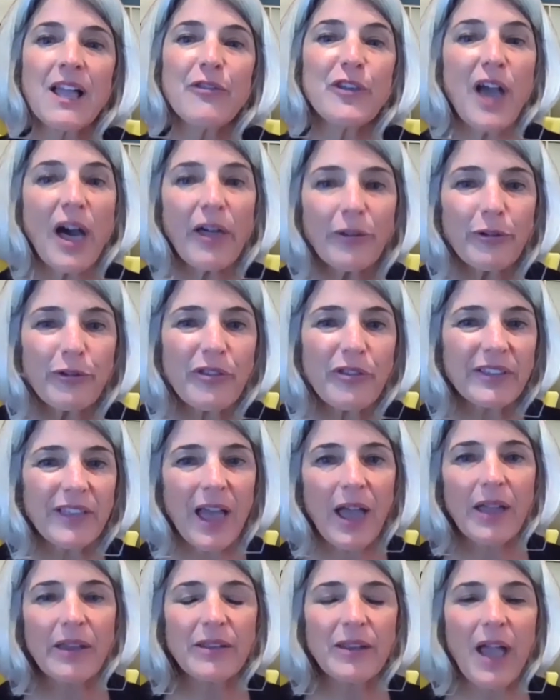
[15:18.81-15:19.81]
The other thing
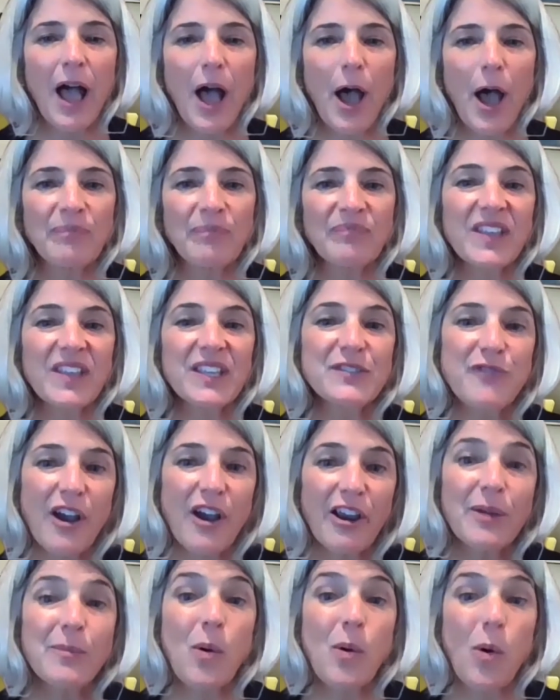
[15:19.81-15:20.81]
that is
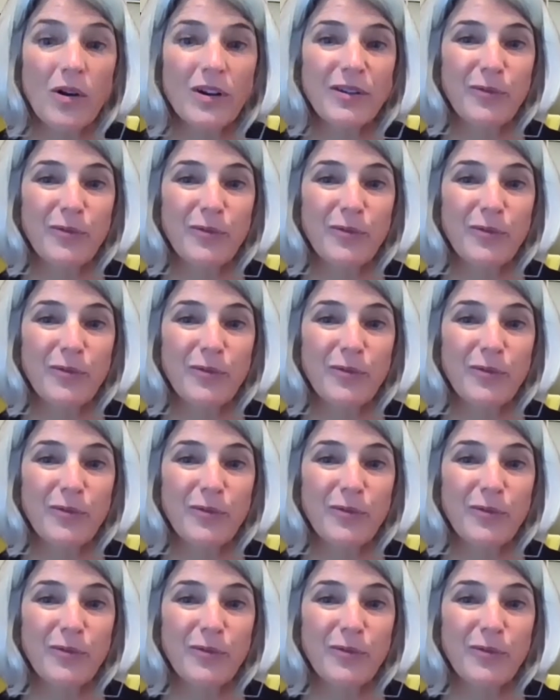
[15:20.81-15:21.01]
very important,